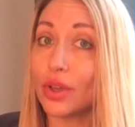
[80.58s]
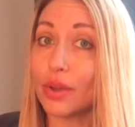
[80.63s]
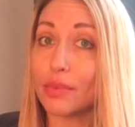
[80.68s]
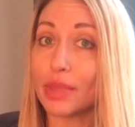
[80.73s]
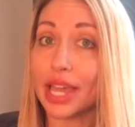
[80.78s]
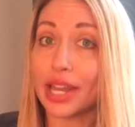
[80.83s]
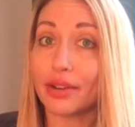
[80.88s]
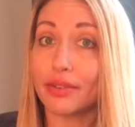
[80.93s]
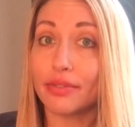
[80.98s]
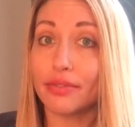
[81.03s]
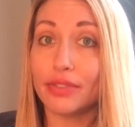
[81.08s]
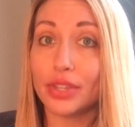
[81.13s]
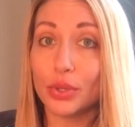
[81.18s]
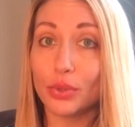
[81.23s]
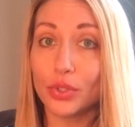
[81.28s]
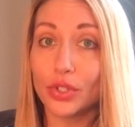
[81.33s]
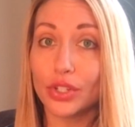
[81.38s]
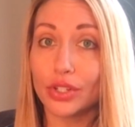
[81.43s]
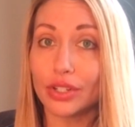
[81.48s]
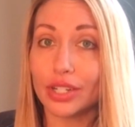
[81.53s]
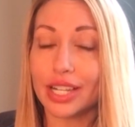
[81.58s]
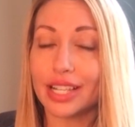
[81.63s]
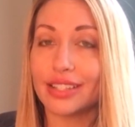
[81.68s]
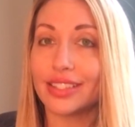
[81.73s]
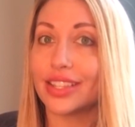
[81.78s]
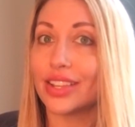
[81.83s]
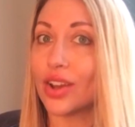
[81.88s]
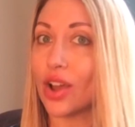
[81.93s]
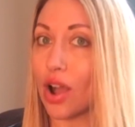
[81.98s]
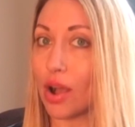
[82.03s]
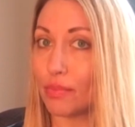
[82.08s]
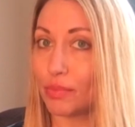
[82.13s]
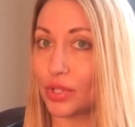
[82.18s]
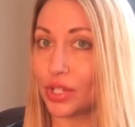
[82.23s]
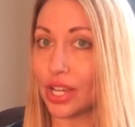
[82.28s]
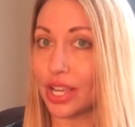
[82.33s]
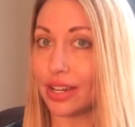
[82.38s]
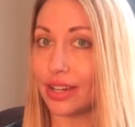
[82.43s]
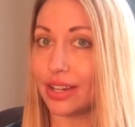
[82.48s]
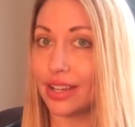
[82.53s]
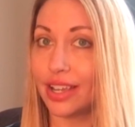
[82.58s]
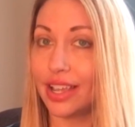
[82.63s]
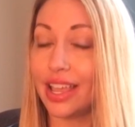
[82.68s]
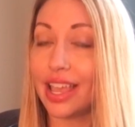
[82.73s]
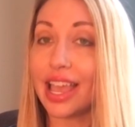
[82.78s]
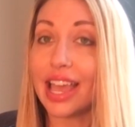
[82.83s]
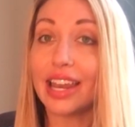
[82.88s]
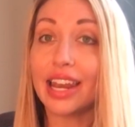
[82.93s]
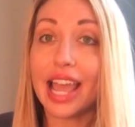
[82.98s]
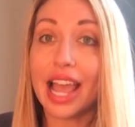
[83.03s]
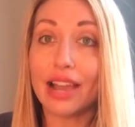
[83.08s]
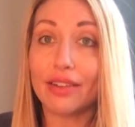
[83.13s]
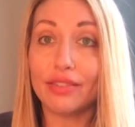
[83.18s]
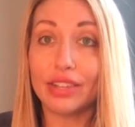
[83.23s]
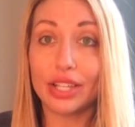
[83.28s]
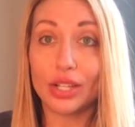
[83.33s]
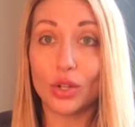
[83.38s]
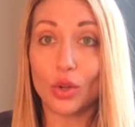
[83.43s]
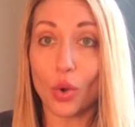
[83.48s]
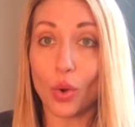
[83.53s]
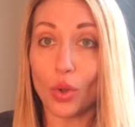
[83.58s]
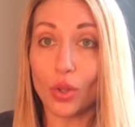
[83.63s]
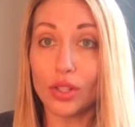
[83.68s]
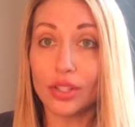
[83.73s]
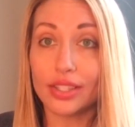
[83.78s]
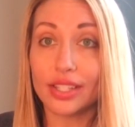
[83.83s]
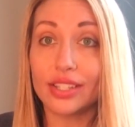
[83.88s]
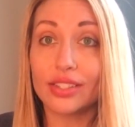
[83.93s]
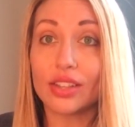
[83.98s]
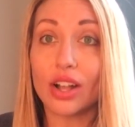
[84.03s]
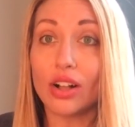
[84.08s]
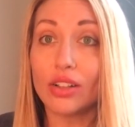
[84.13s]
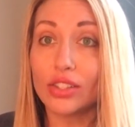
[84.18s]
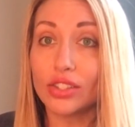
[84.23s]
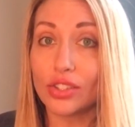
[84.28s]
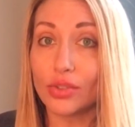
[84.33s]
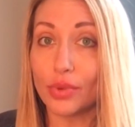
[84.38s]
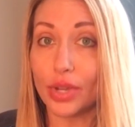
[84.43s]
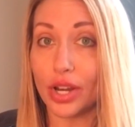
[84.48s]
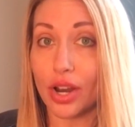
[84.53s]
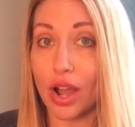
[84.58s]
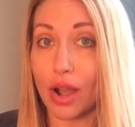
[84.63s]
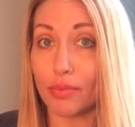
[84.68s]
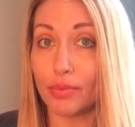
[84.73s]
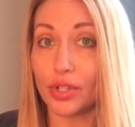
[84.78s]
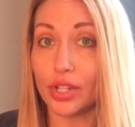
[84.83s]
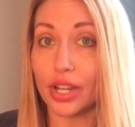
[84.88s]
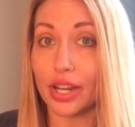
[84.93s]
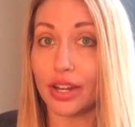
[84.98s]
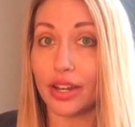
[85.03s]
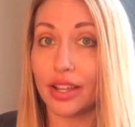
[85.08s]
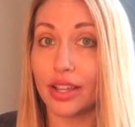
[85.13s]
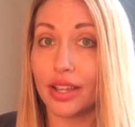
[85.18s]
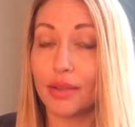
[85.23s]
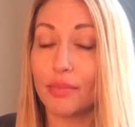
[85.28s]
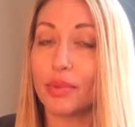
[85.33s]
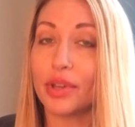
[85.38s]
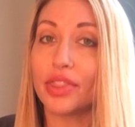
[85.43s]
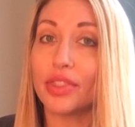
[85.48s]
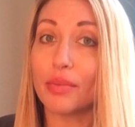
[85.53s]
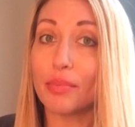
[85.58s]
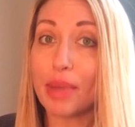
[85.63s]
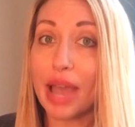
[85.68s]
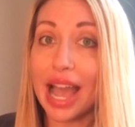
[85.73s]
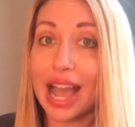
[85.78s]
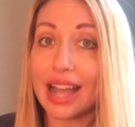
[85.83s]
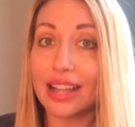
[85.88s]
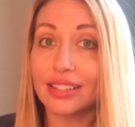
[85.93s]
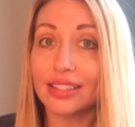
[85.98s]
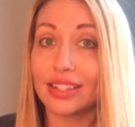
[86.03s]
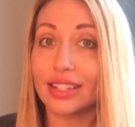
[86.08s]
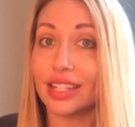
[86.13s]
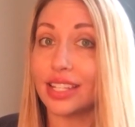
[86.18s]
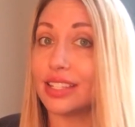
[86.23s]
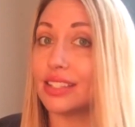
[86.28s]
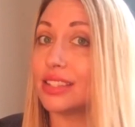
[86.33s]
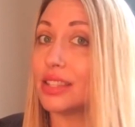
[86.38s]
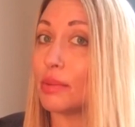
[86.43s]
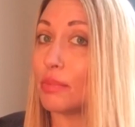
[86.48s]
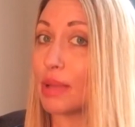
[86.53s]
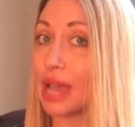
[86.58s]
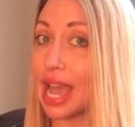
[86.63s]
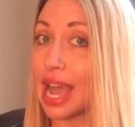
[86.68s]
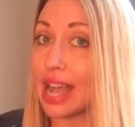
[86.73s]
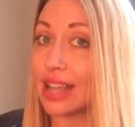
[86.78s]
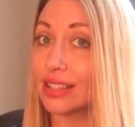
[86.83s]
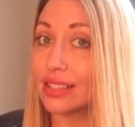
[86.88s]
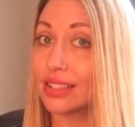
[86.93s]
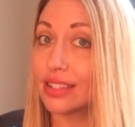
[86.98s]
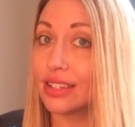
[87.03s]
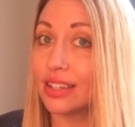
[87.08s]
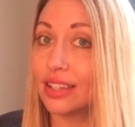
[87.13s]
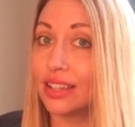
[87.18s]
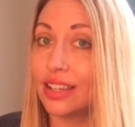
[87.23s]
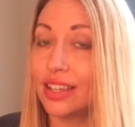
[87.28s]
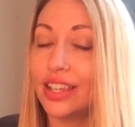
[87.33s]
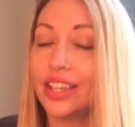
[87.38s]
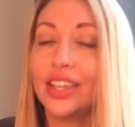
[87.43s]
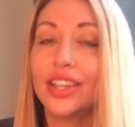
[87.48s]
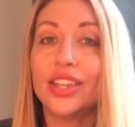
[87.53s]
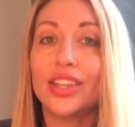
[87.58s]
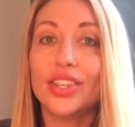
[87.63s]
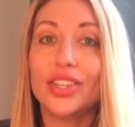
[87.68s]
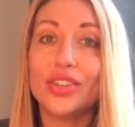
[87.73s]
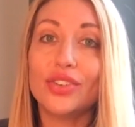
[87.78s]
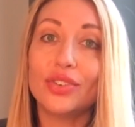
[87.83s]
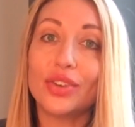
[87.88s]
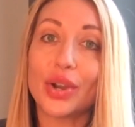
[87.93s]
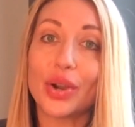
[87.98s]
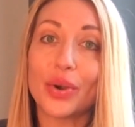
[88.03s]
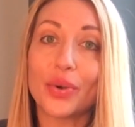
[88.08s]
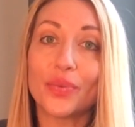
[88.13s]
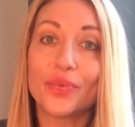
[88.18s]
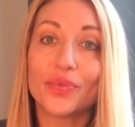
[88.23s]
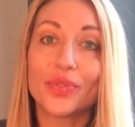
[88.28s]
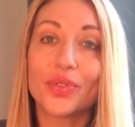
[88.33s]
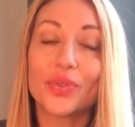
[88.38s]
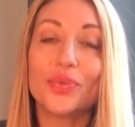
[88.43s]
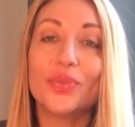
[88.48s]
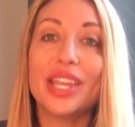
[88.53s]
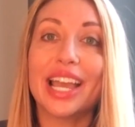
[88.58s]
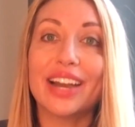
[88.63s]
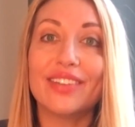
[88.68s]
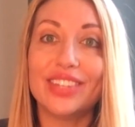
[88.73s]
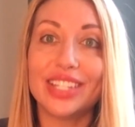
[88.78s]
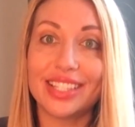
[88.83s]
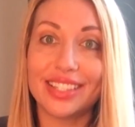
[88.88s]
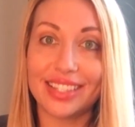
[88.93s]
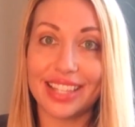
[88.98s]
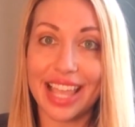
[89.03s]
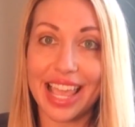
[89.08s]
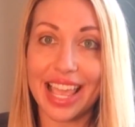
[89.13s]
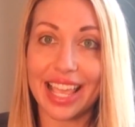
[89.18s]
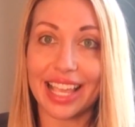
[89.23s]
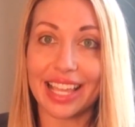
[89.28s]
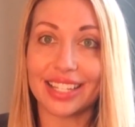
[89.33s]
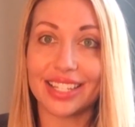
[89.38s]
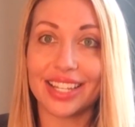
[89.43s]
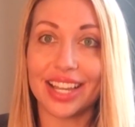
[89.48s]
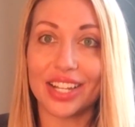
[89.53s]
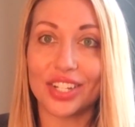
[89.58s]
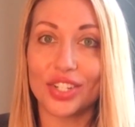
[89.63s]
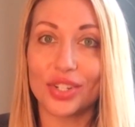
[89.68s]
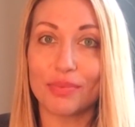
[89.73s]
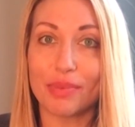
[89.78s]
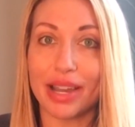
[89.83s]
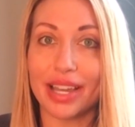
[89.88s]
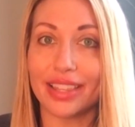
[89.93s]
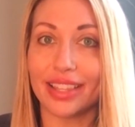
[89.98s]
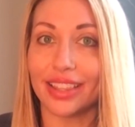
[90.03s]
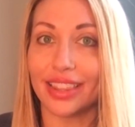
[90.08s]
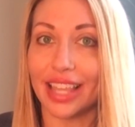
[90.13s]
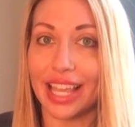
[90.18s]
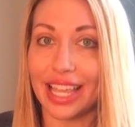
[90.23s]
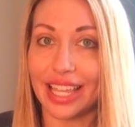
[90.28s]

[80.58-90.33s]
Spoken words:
We want to help build and strengthen families all around the world. People need this information, and people need to start reading more and more each day.